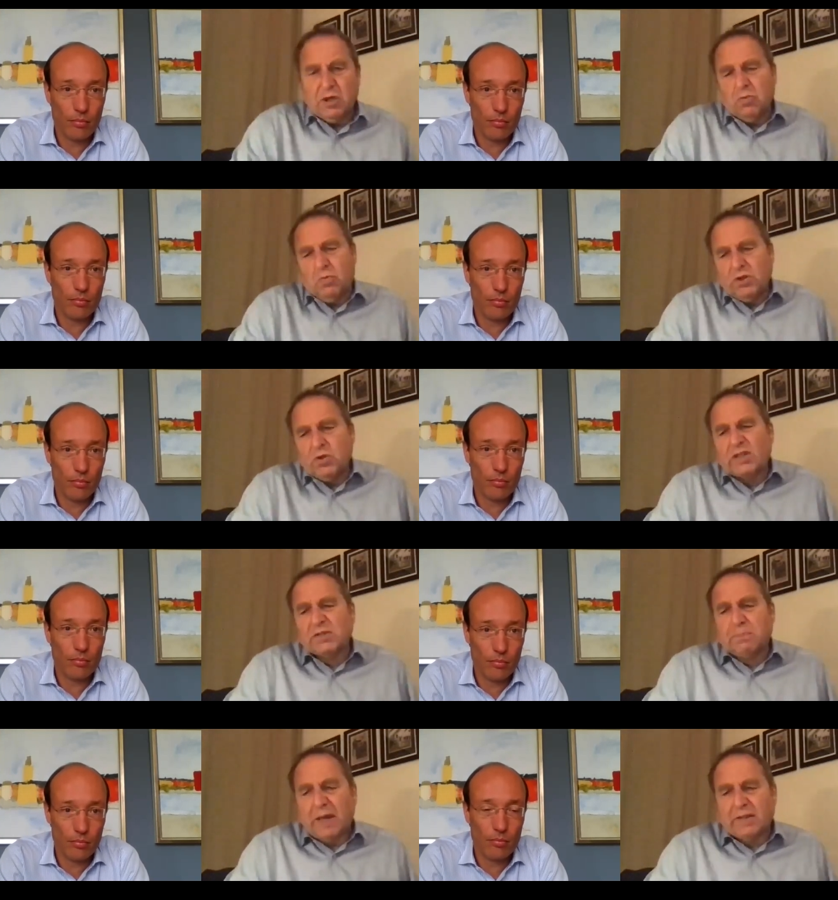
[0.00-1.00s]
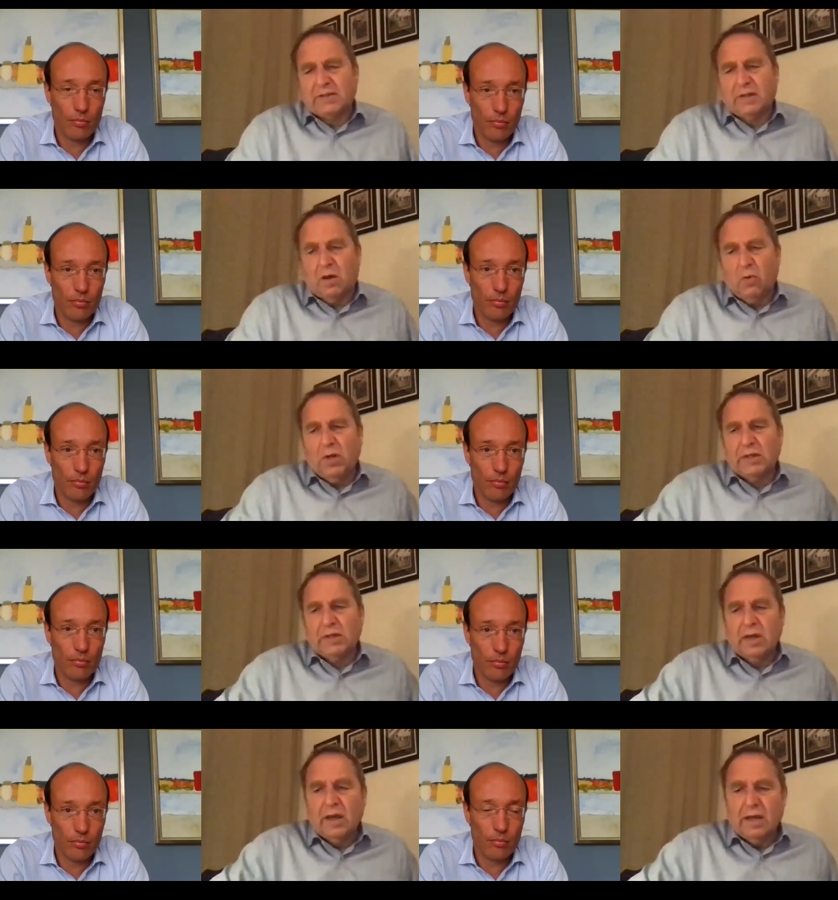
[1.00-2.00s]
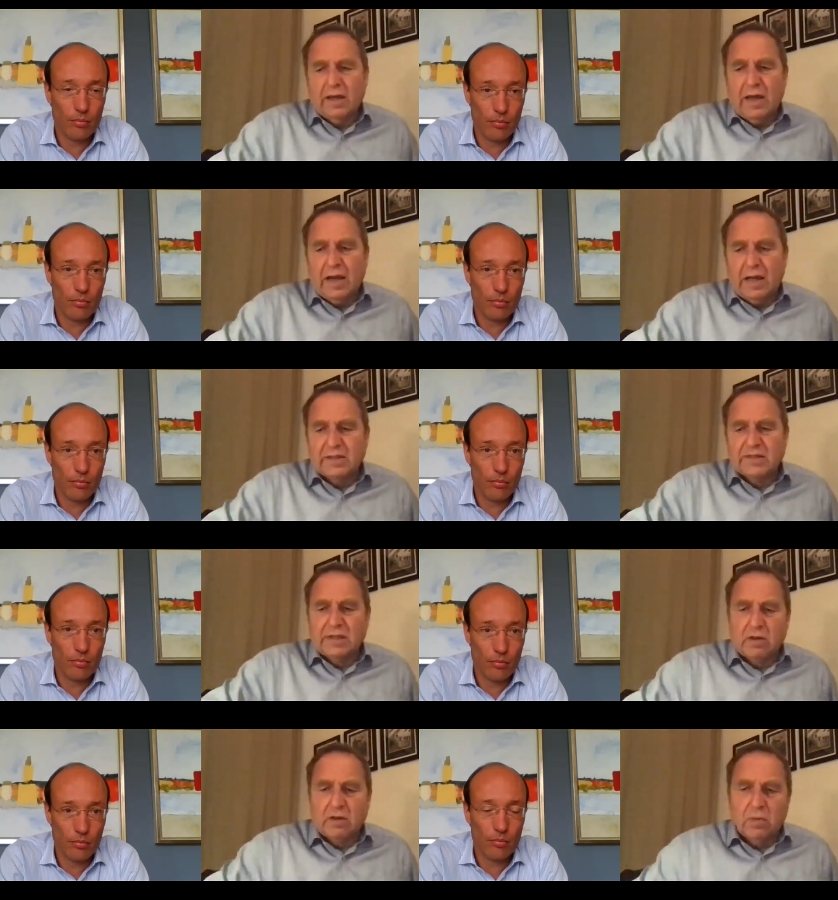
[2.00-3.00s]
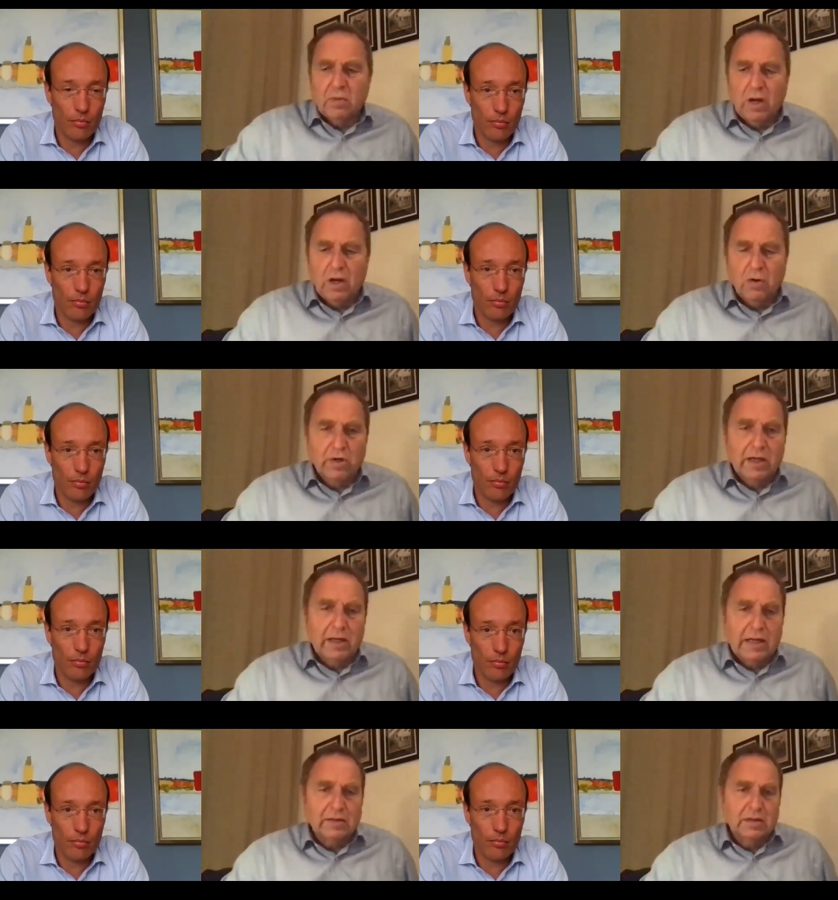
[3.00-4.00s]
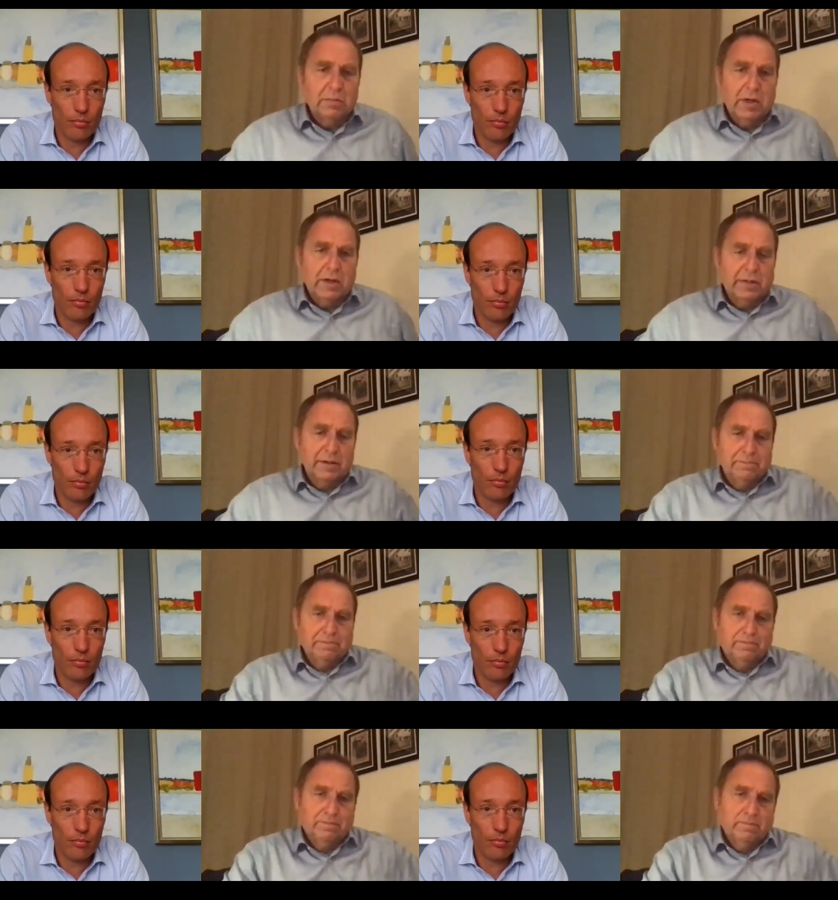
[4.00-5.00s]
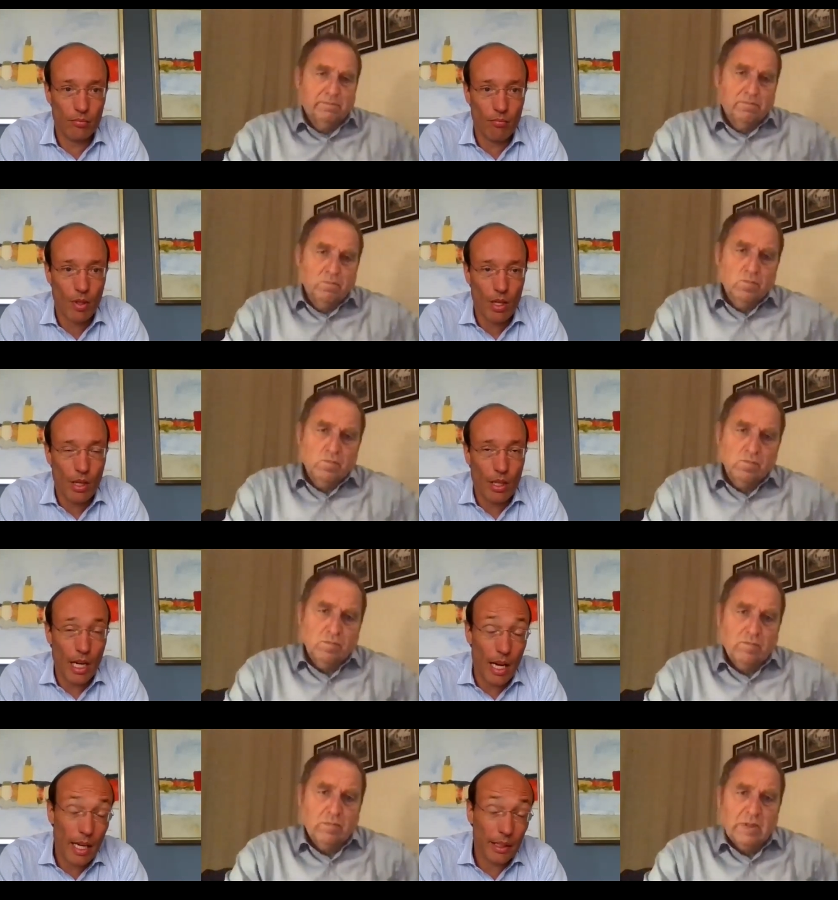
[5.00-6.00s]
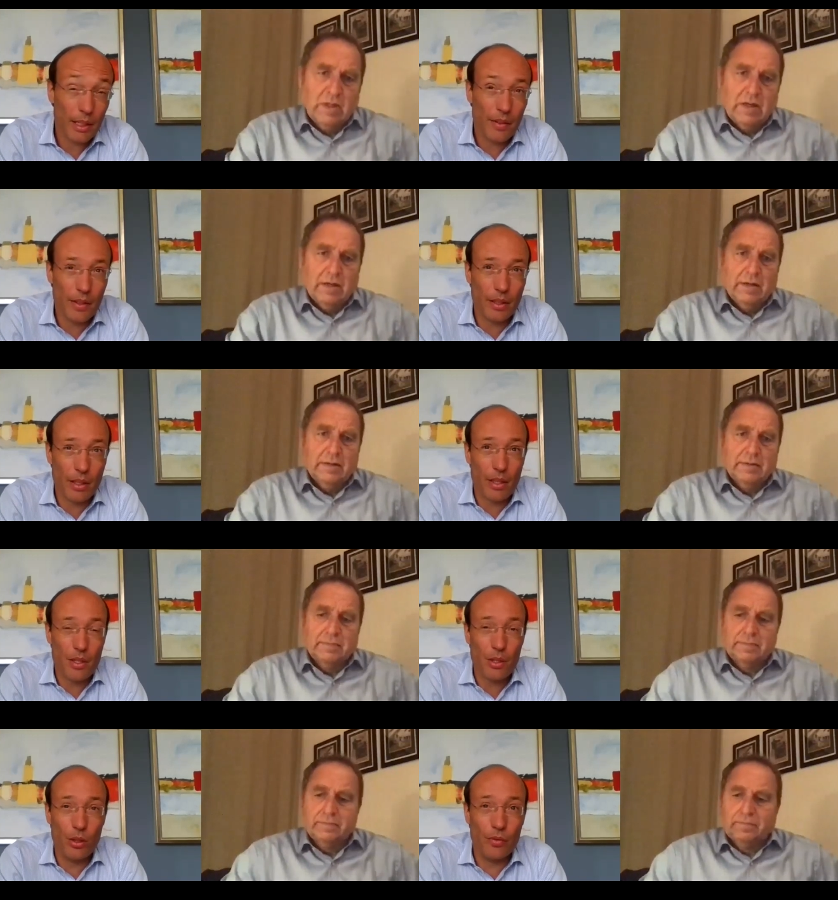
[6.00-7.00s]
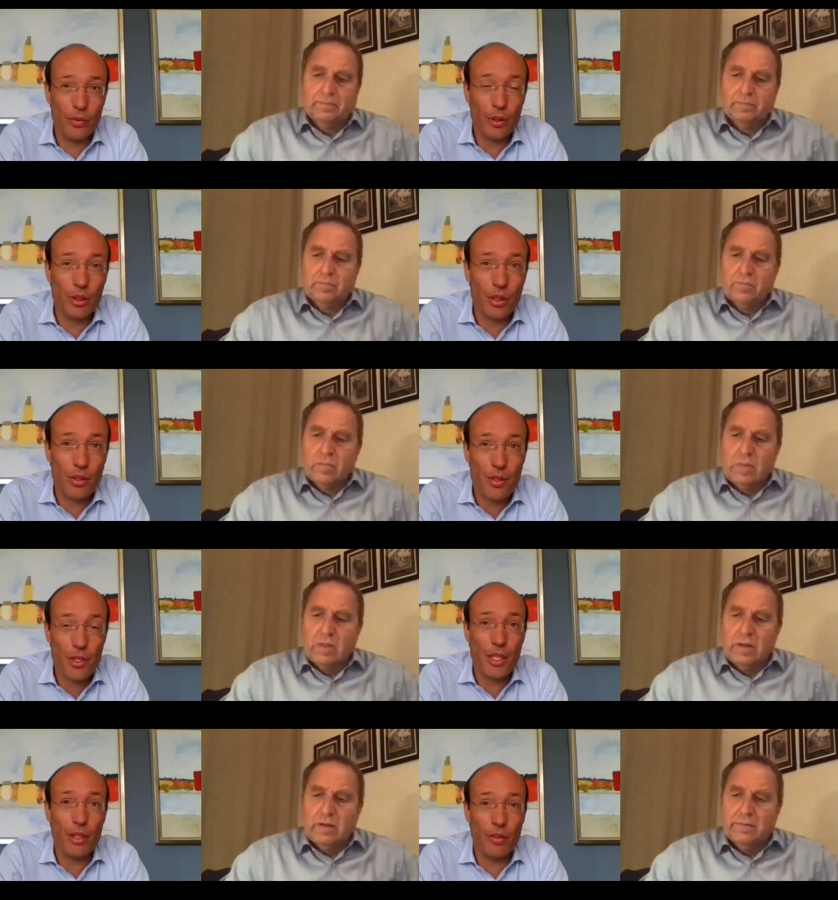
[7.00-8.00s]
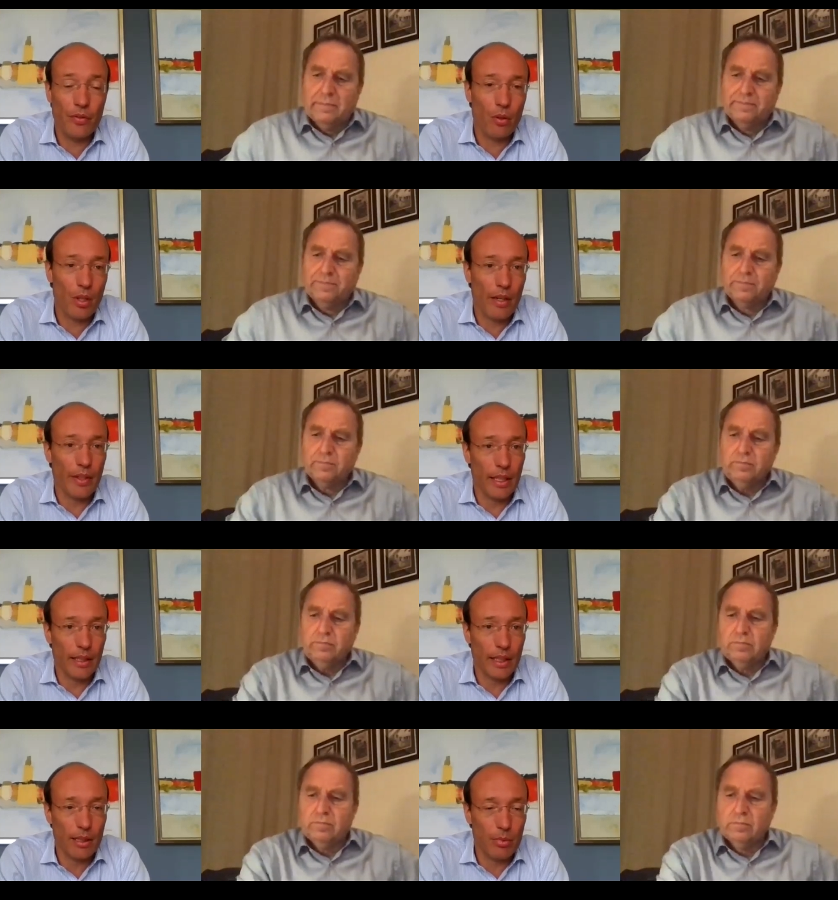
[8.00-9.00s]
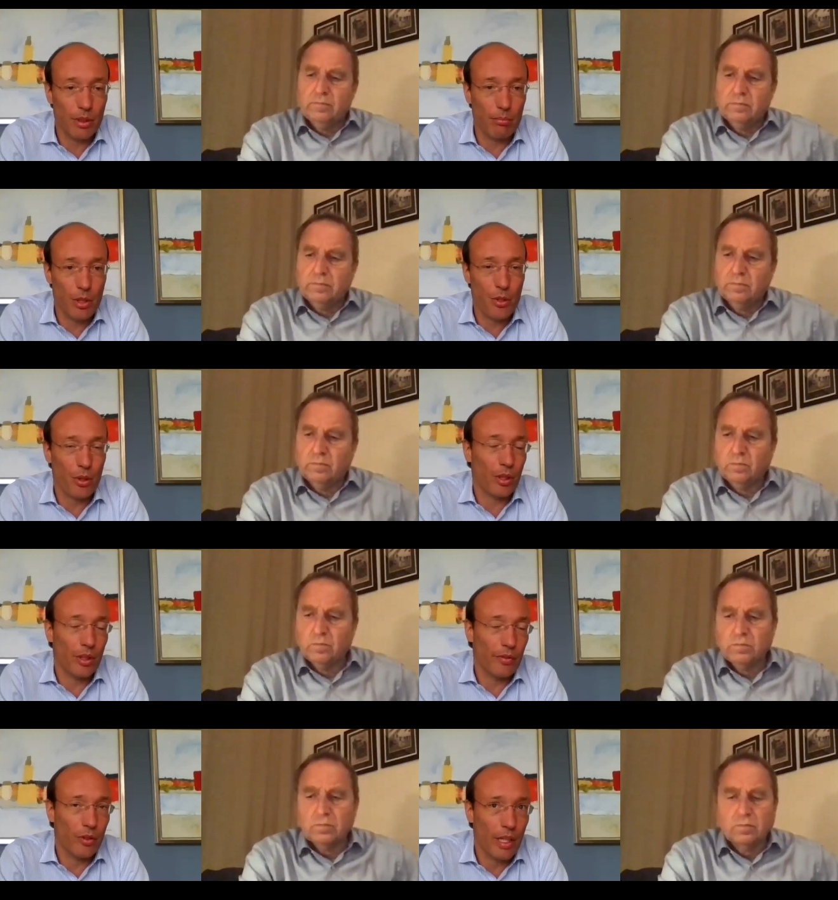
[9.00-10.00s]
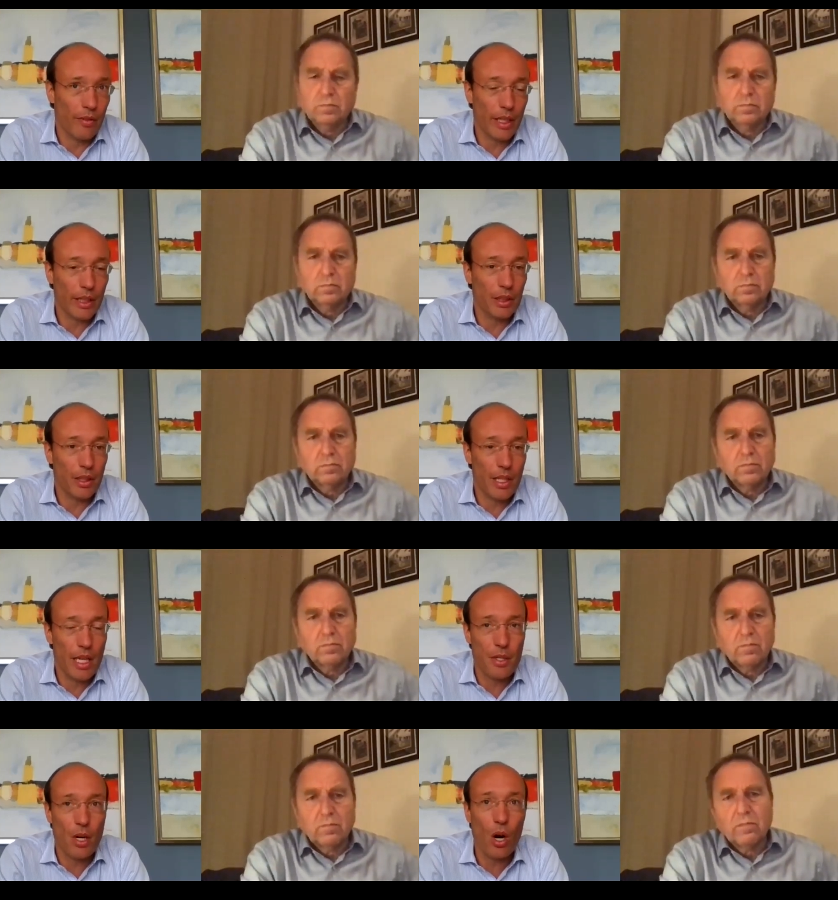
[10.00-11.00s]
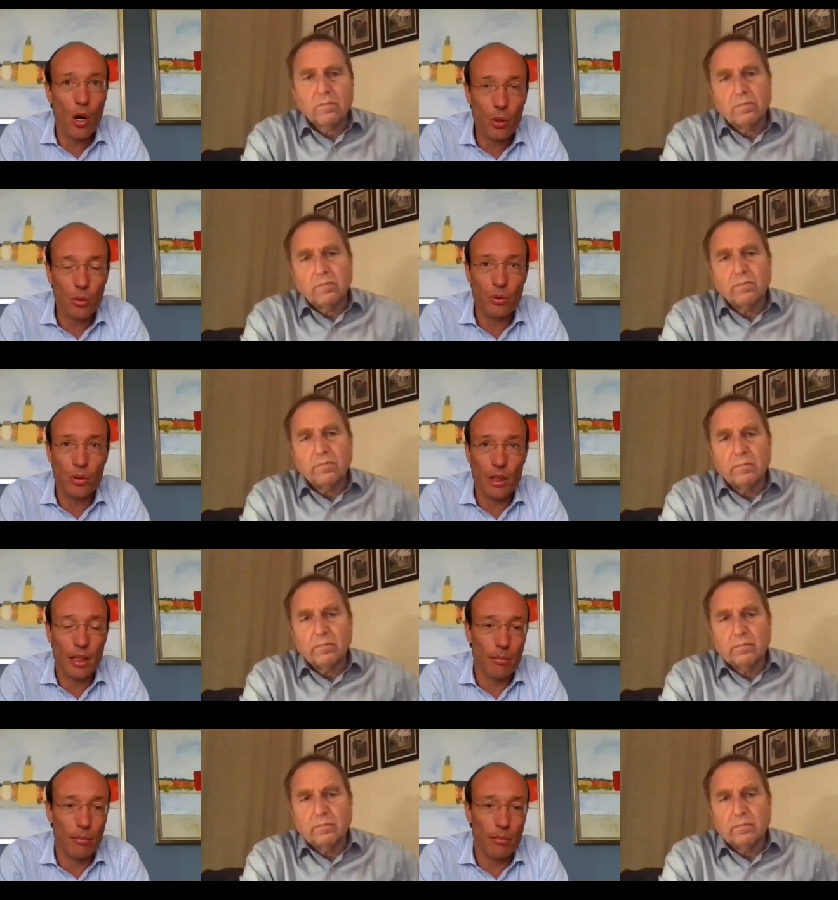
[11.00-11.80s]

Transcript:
Speaker 1: you, what do you expect? How will the airline scenery will look in Latin America?
Speaker 2: Yeah, I actually think that there's a good future still for Avianca, but but certainly for aviation as a whole.